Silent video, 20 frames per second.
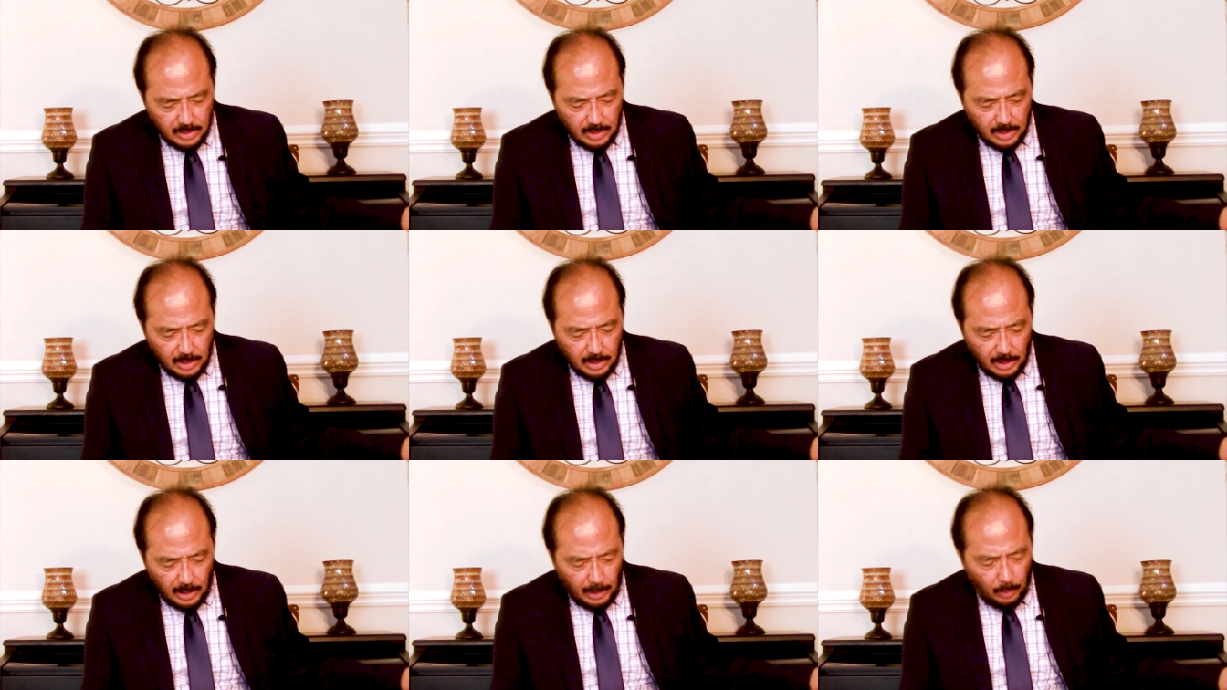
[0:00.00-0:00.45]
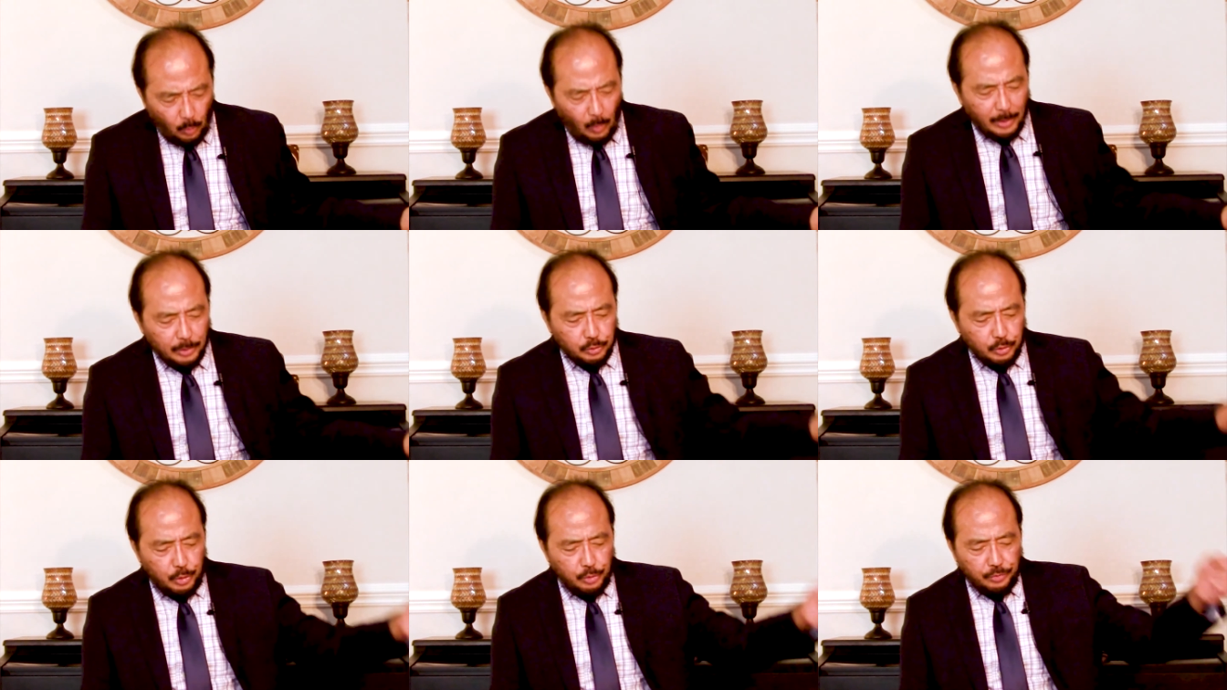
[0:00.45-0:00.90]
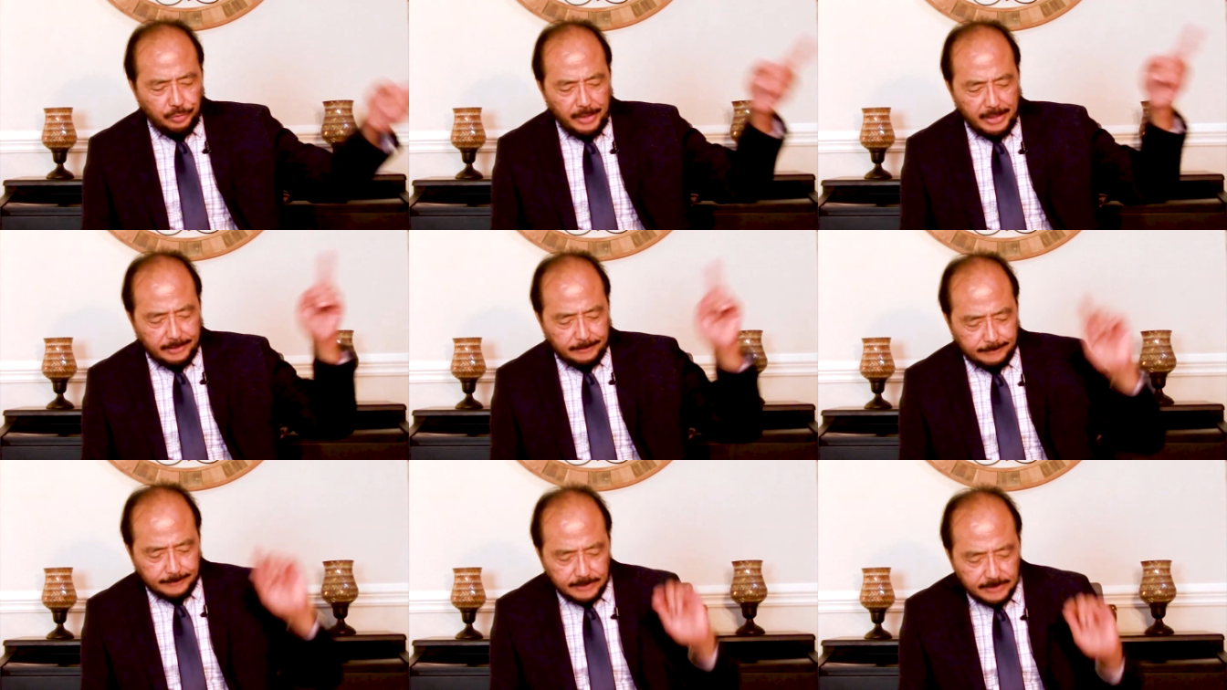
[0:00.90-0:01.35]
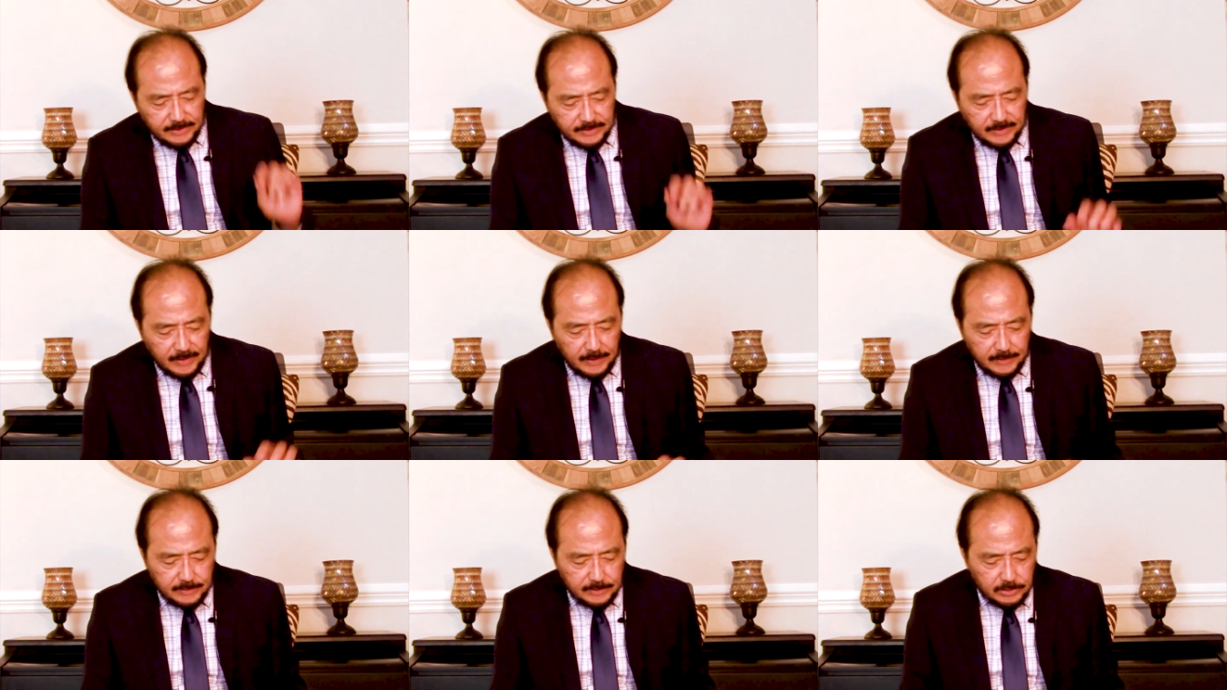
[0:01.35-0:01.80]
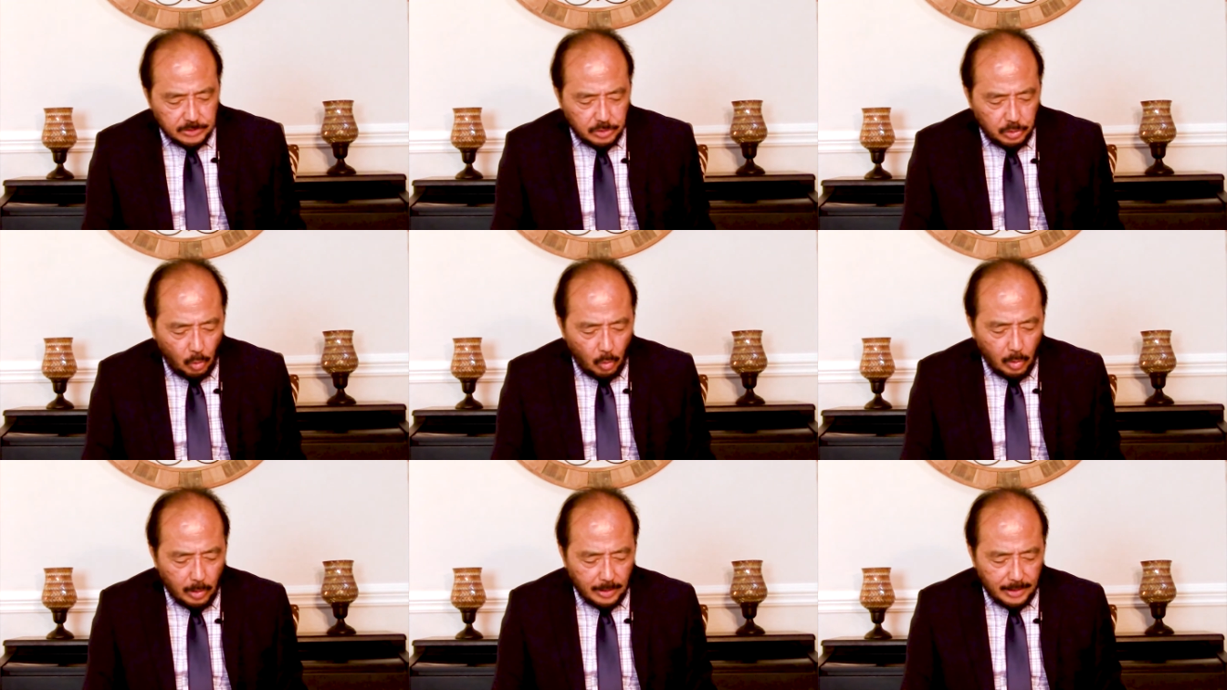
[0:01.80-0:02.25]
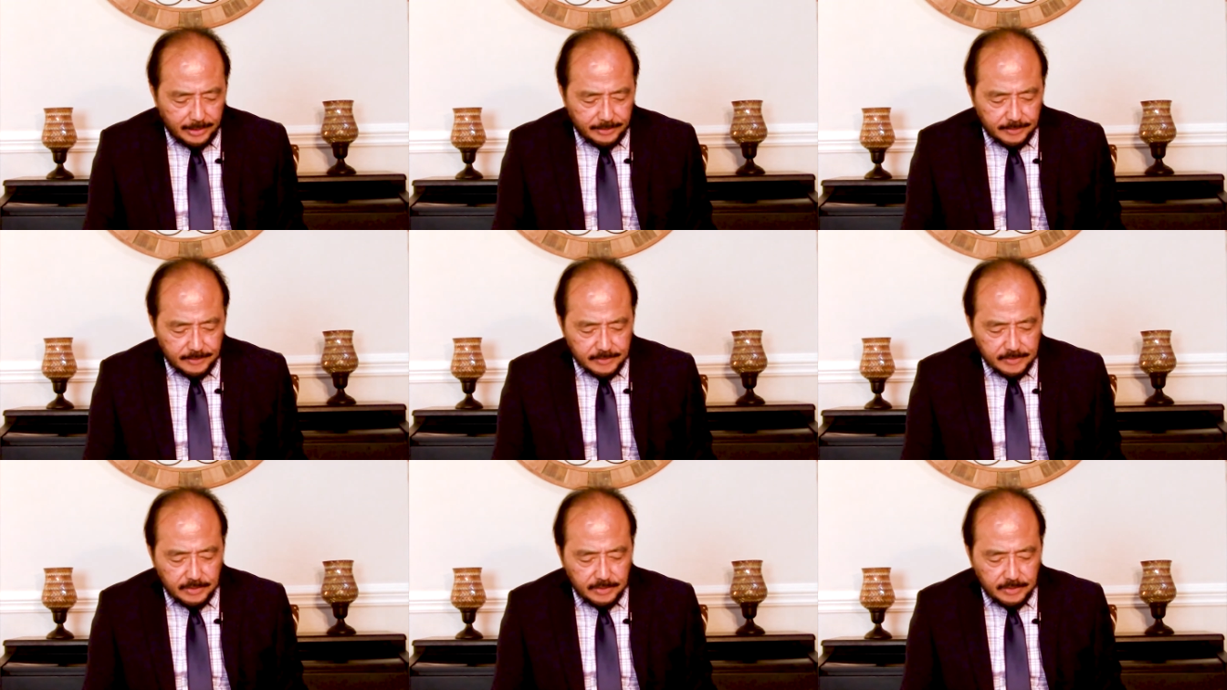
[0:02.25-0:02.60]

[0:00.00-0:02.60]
And what do you think? He says to all others.